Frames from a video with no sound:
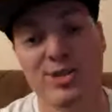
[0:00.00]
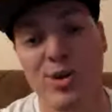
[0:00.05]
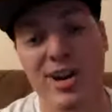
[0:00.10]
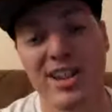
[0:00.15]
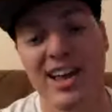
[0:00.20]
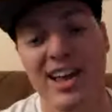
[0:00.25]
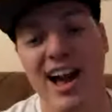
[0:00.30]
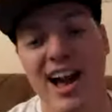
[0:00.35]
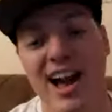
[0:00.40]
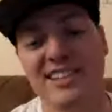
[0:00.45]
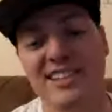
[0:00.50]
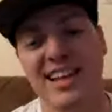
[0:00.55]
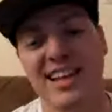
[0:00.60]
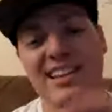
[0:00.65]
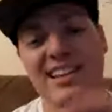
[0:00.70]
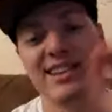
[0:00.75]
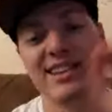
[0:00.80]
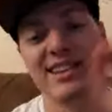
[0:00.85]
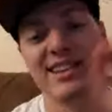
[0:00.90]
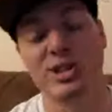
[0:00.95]
He's one of the
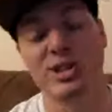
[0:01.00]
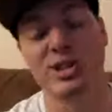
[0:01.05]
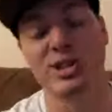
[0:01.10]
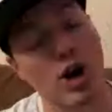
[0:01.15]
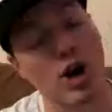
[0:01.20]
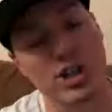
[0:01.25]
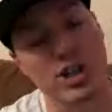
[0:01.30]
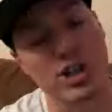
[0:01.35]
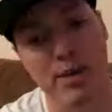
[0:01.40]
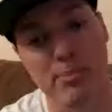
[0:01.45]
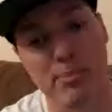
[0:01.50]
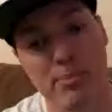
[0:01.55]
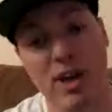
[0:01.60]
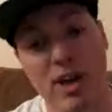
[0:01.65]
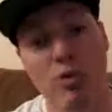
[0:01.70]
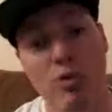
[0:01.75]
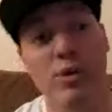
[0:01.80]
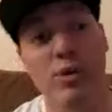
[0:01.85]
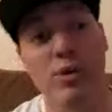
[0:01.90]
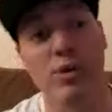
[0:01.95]
guys that led the charge to get
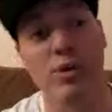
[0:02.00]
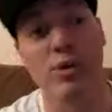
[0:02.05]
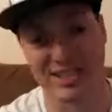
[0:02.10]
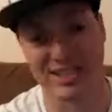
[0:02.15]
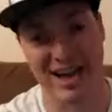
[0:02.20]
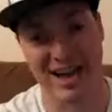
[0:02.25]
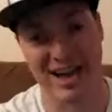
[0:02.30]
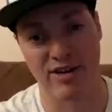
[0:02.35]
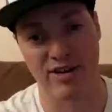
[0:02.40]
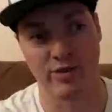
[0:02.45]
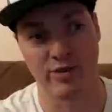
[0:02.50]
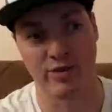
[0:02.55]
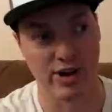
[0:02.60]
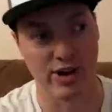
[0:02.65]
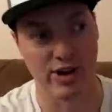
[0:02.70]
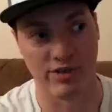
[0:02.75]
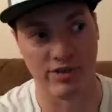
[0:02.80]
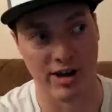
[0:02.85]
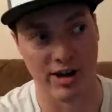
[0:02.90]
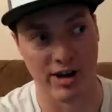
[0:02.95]
Mike Richards out of
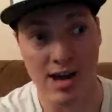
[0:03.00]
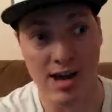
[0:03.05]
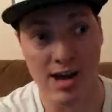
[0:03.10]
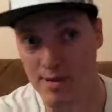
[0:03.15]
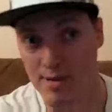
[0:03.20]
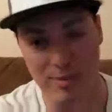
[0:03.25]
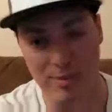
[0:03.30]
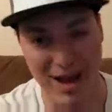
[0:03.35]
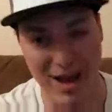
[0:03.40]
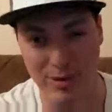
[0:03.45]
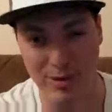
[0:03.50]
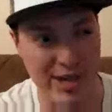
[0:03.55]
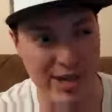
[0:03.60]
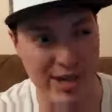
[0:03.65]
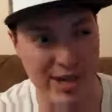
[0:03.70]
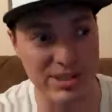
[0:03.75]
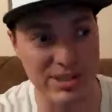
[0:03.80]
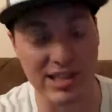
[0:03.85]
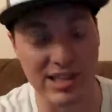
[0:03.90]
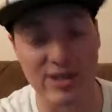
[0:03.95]
Philadelphia, back
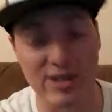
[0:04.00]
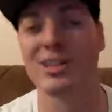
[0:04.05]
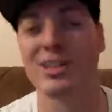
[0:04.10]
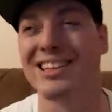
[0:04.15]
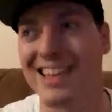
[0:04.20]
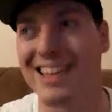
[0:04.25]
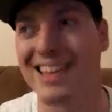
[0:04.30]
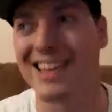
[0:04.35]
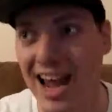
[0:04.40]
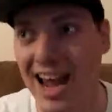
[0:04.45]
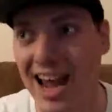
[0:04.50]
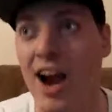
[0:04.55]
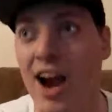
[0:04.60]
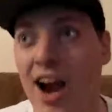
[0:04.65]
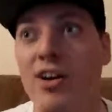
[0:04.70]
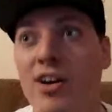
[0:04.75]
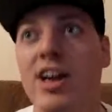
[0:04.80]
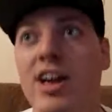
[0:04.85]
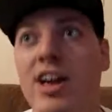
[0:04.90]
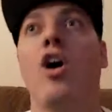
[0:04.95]
when he was literally
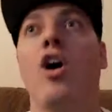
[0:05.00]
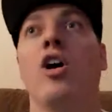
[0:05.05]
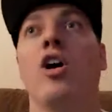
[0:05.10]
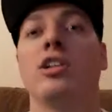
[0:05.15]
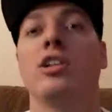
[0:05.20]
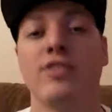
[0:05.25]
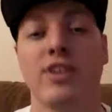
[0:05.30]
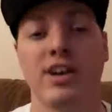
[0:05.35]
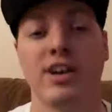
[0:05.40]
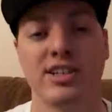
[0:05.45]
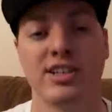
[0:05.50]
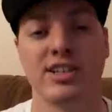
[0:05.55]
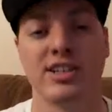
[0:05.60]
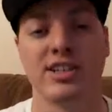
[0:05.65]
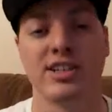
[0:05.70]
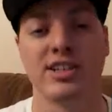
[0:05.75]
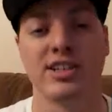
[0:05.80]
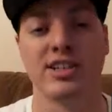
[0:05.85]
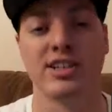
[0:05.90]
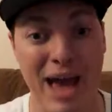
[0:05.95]
carrying all of
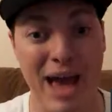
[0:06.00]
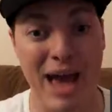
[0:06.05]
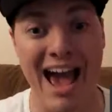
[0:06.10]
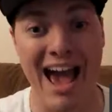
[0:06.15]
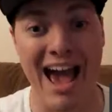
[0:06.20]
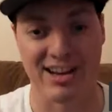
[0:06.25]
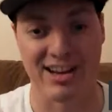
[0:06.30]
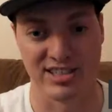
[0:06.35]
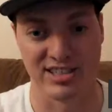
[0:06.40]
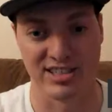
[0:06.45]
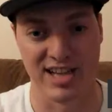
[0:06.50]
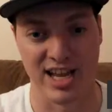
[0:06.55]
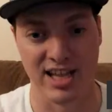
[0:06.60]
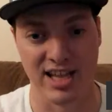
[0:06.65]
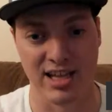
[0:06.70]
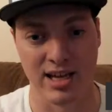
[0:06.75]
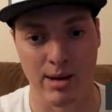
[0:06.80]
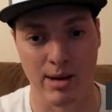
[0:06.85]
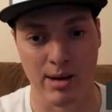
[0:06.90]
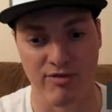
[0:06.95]
us on his back to
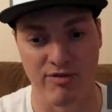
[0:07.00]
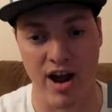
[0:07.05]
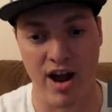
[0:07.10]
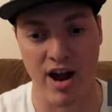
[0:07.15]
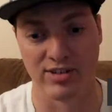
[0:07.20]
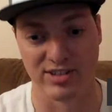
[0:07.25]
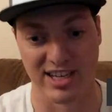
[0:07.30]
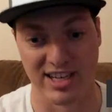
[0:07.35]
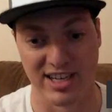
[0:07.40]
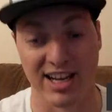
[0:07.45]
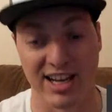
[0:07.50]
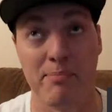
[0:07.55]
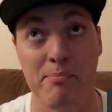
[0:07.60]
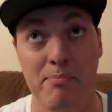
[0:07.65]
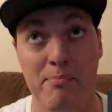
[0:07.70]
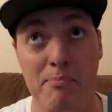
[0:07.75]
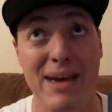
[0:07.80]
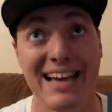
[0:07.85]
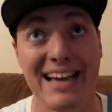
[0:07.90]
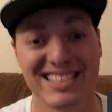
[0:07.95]
the Stanley Cup Finals, like
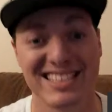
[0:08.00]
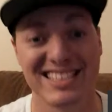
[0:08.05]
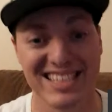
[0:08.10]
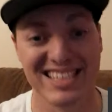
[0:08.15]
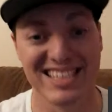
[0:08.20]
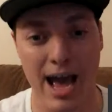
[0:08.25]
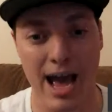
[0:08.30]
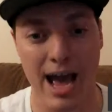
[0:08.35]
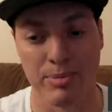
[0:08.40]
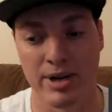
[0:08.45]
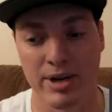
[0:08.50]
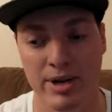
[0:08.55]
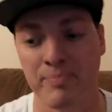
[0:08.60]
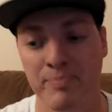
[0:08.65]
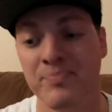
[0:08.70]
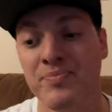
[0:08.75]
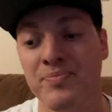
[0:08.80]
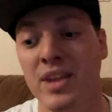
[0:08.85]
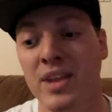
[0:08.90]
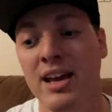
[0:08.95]
an amazing
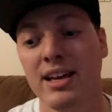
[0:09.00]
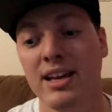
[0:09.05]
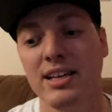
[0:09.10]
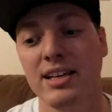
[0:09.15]
captain.